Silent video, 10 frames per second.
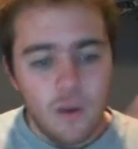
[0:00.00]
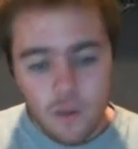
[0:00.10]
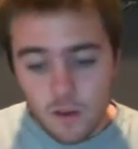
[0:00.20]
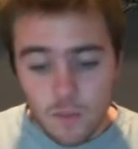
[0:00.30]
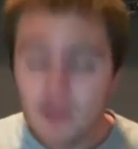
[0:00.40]

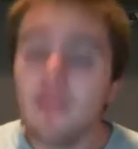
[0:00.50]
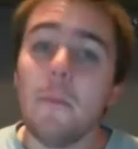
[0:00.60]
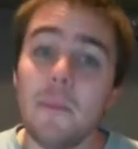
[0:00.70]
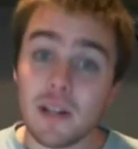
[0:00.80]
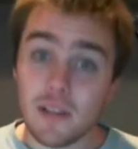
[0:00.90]
around the
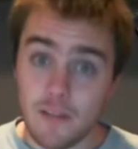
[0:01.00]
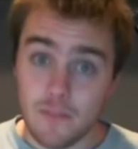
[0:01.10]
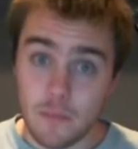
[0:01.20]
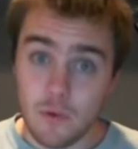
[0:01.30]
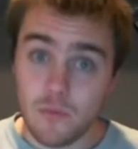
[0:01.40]
middle of
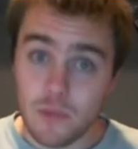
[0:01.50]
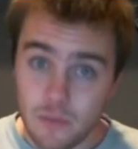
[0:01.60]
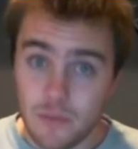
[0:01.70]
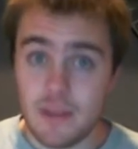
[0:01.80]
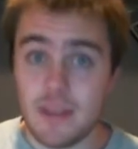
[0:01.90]
the movie,
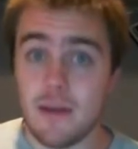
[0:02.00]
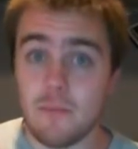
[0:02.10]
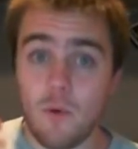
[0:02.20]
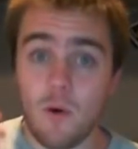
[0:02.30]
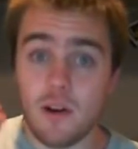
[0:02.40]
we get
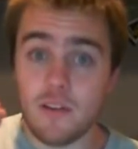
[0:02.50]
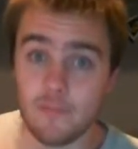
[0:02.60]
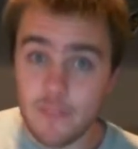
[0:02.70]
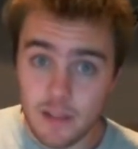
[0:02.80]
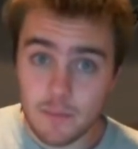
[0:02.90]
more
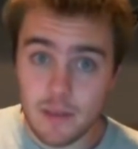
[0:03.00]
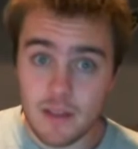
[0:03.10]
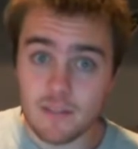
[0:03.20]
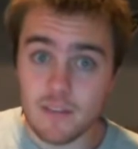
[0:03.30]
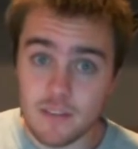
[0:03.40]

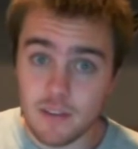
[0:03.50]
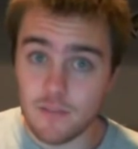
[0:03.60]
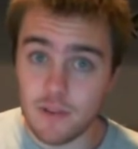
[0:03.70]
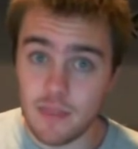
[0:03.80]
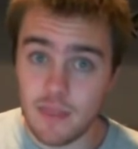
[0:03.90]
development and
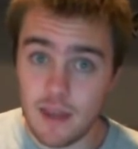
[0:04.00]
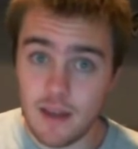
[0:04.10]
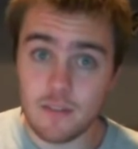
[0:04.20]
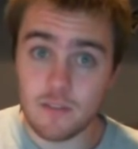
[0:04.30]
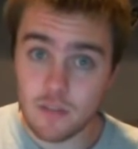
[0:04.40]
stuff like
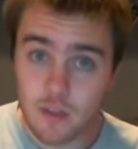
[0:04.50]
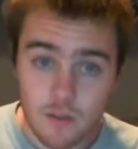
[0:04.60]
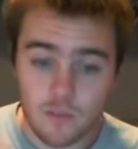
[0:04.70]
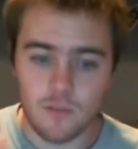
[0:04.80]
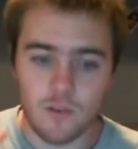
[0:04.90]
that
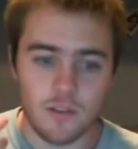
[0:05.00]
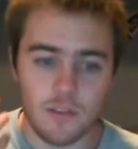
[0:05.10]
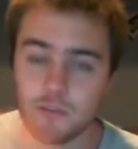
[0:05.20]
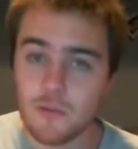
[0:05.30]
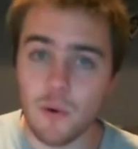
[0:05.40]
for the
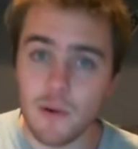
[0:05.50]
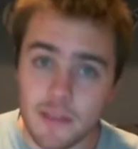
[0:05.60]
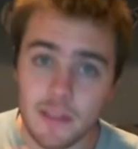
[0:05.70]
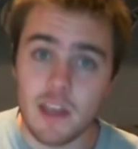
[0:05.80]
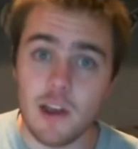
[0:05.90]
story
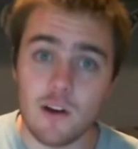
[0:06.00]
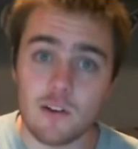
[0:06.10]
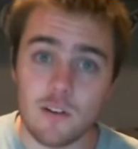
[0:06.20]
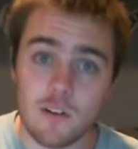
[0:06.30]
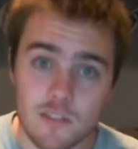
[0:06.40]
and the
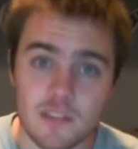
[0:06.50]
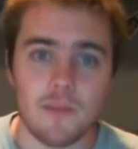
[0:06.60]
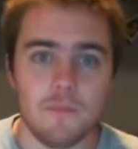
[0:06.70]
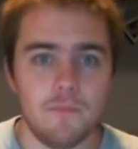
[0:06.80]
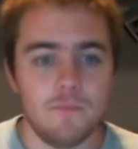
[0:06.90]
characters
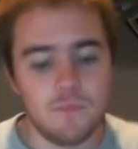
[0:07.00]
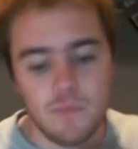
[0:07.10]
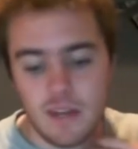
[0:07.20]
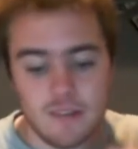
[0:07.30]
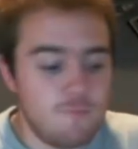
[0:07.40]
that
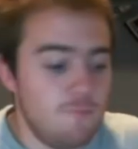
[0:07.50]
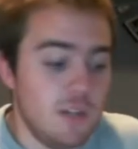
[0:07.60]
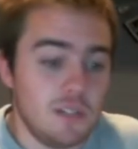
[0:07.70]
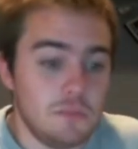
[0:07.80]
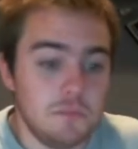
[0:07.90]

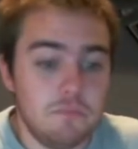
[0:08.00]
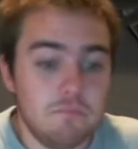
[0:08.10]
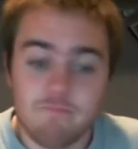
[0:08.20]
well,